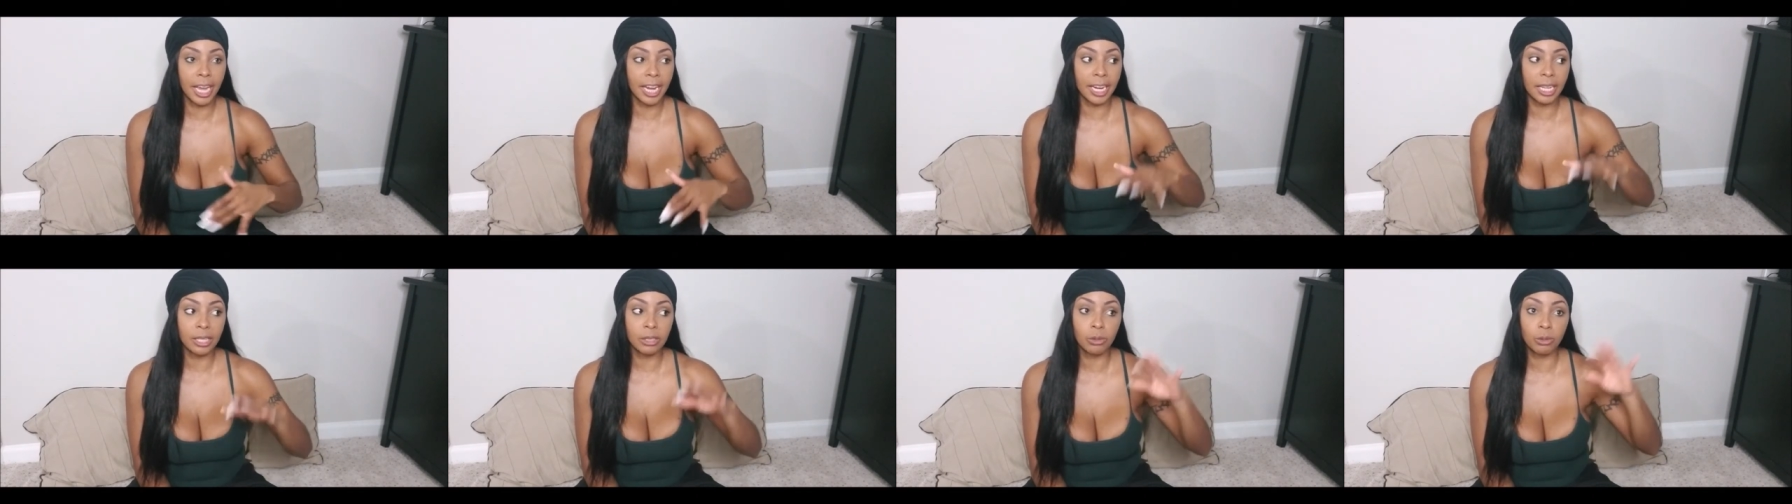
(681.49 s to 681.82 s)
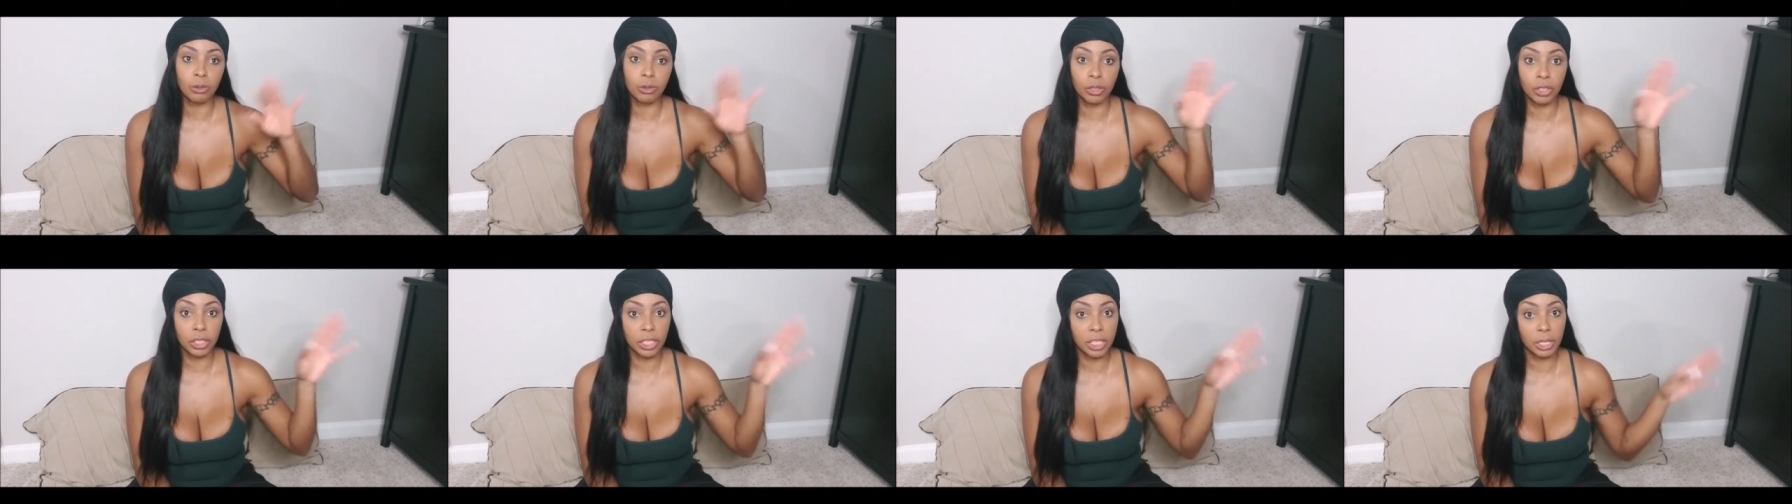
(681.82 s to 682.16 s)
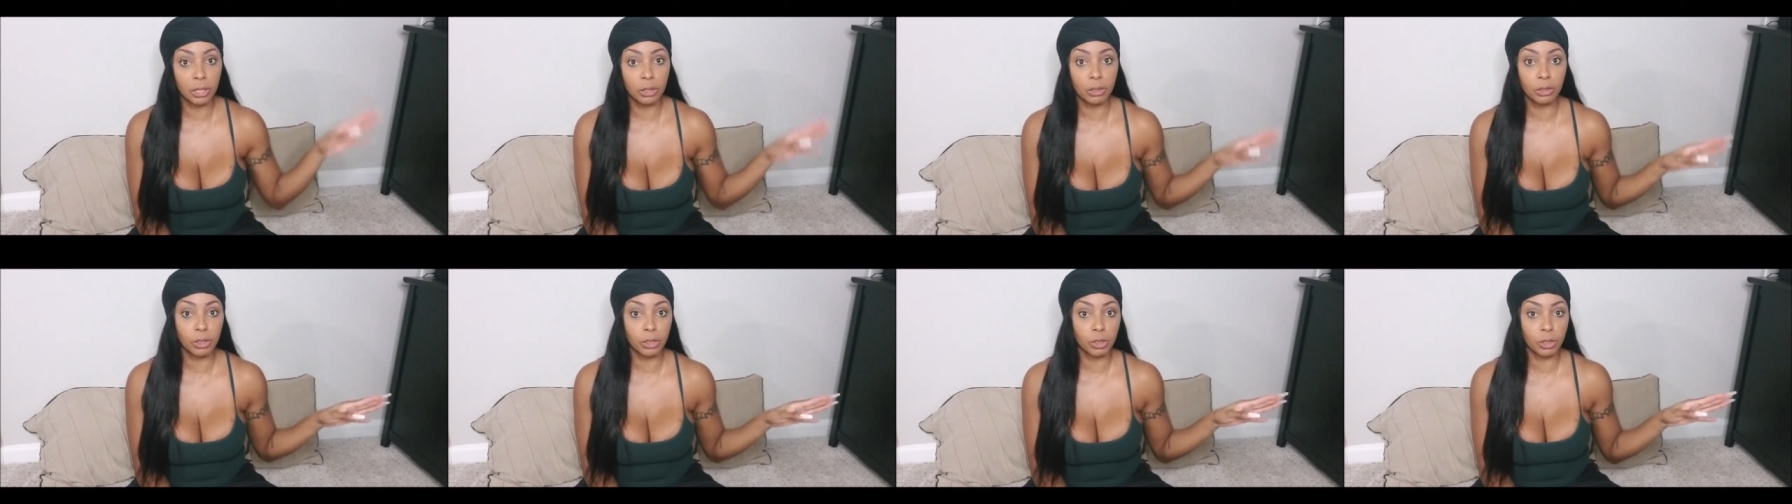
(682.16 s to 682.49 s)
And this was
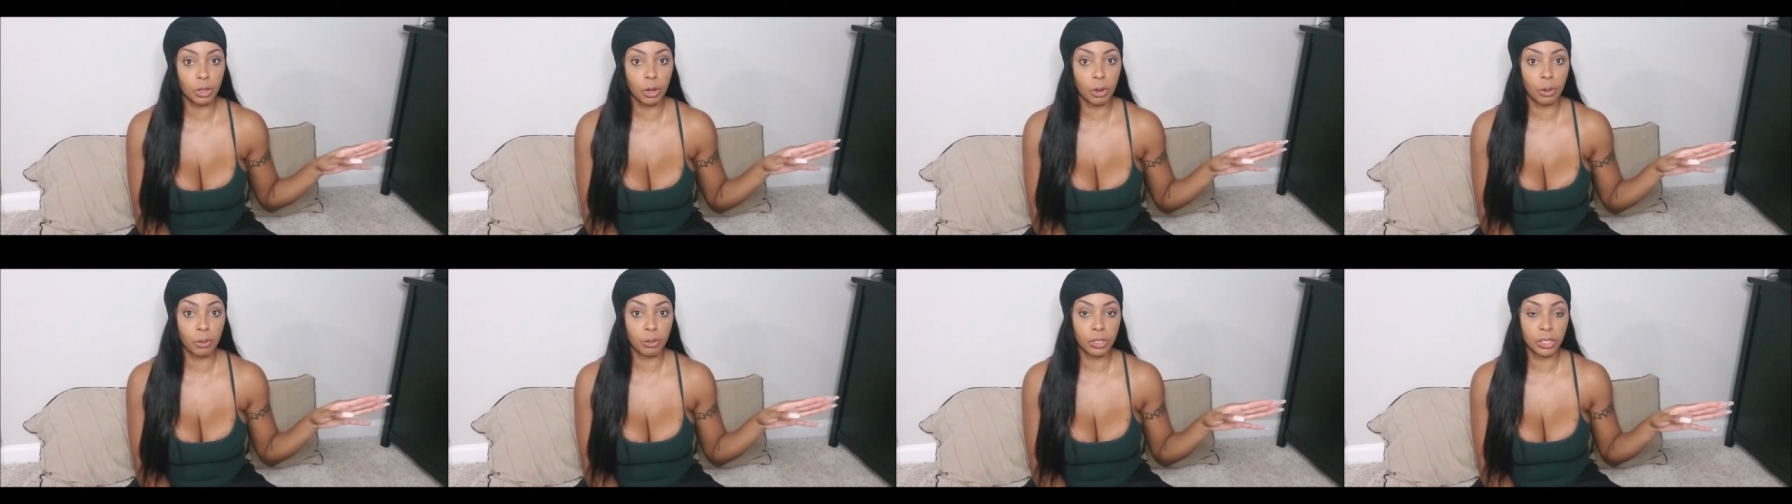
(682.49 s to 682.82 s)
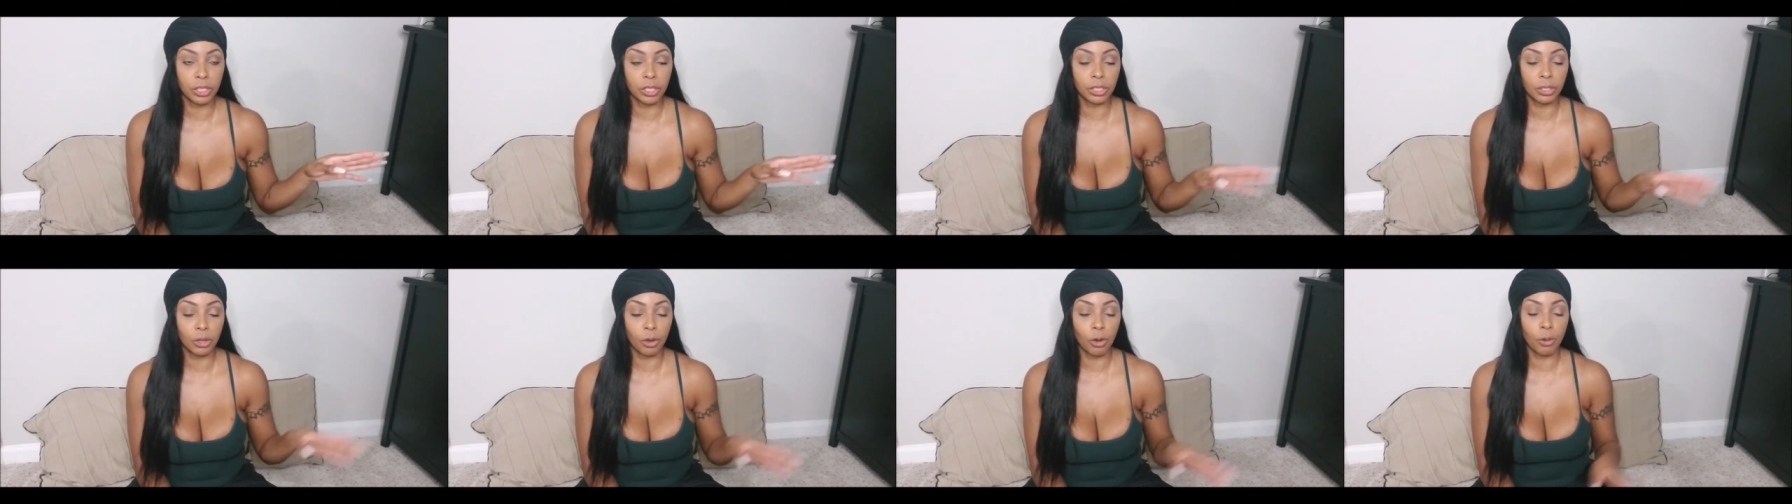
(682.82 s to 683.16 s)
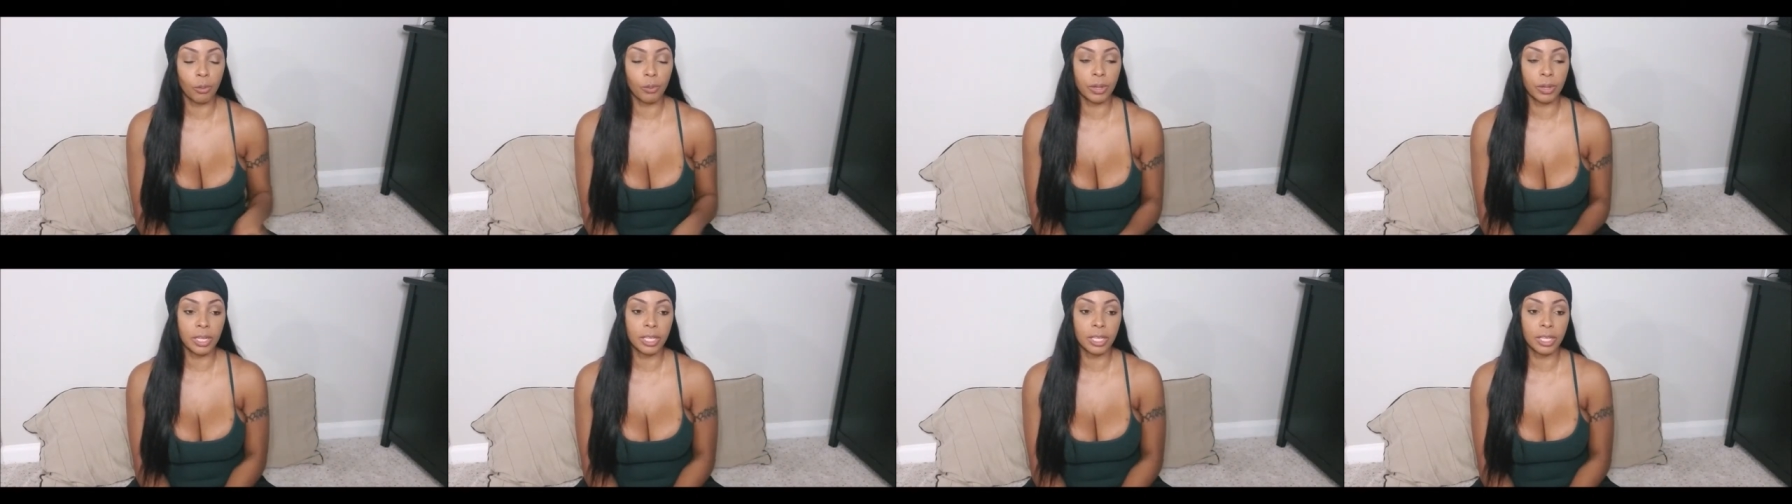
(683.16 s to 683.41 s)
years ago when she told me